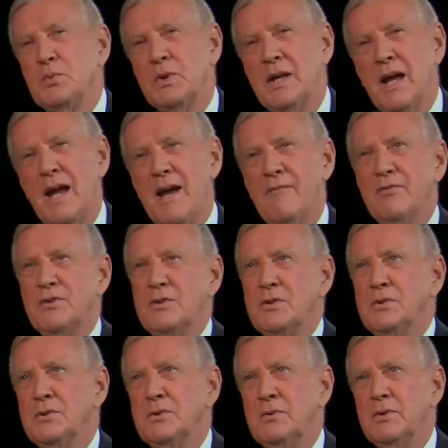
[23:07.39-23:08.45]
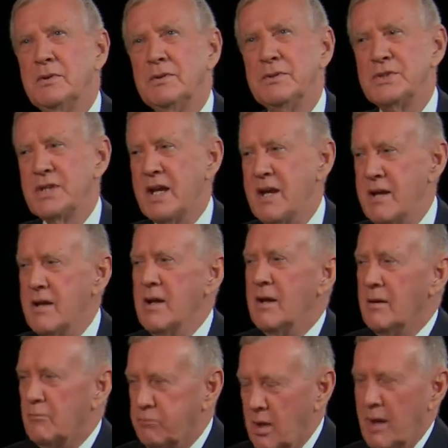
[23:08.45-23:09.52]
we have to say
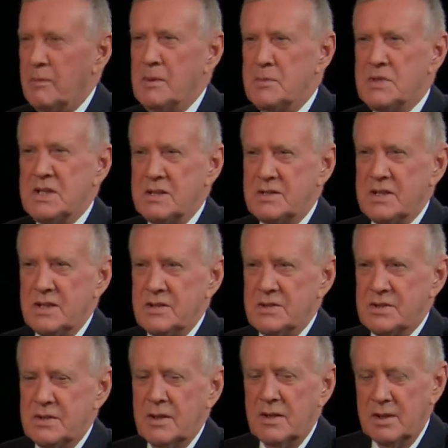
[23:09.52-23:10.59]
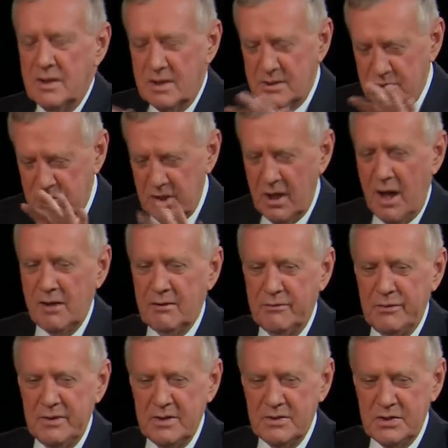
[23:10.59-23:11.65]
problems exist.
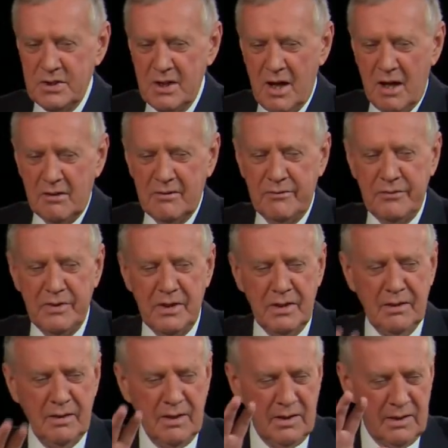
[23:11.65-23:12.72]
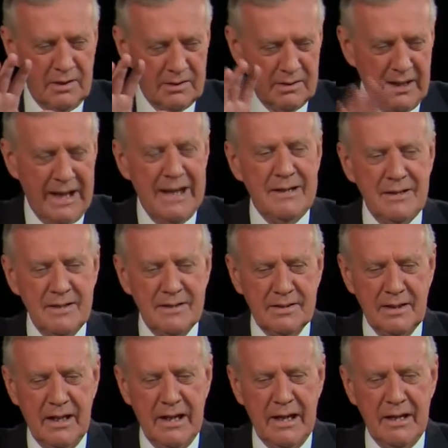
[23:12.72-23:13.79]
Geography is geography. Land is
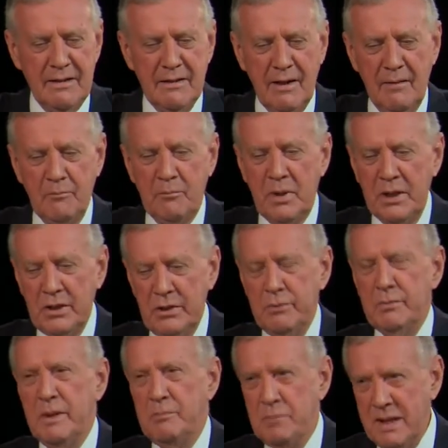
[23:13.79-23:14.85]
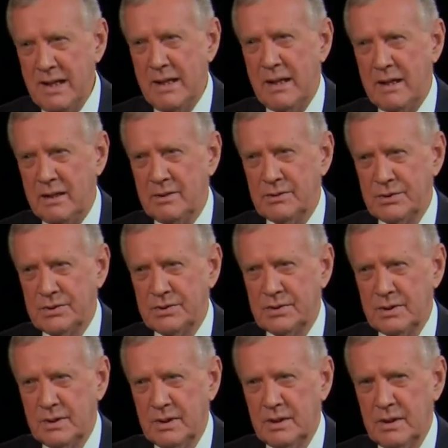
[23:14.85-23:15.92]
land, mm. but human beings.
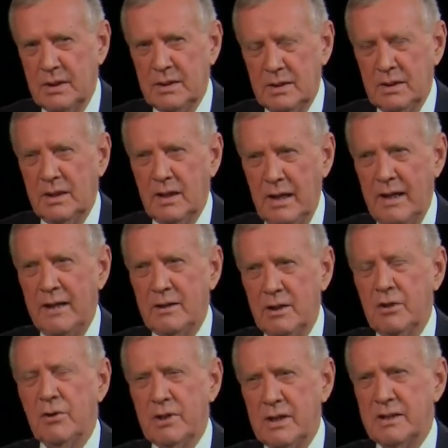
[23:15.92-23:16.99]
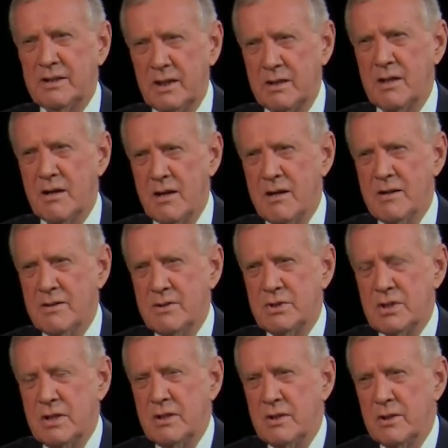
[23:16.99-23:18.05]
Mm. And look at the
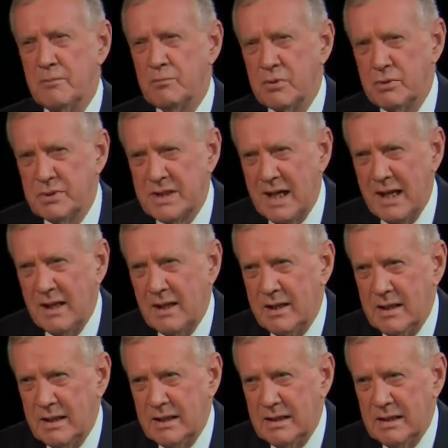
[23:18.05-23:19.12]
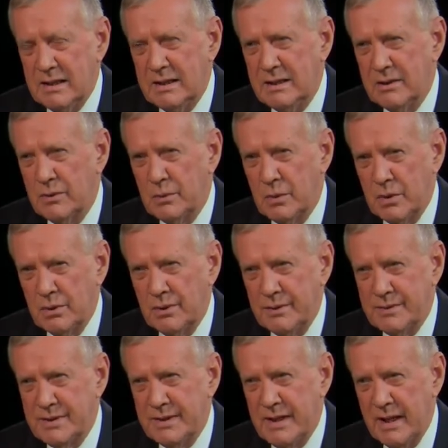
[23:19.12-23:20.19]
carnage and the brutality in the
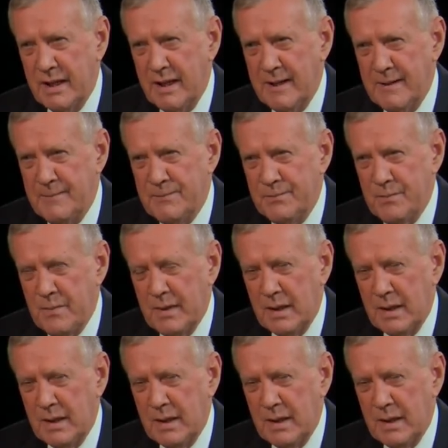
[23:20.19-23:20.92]
world today. Hmm.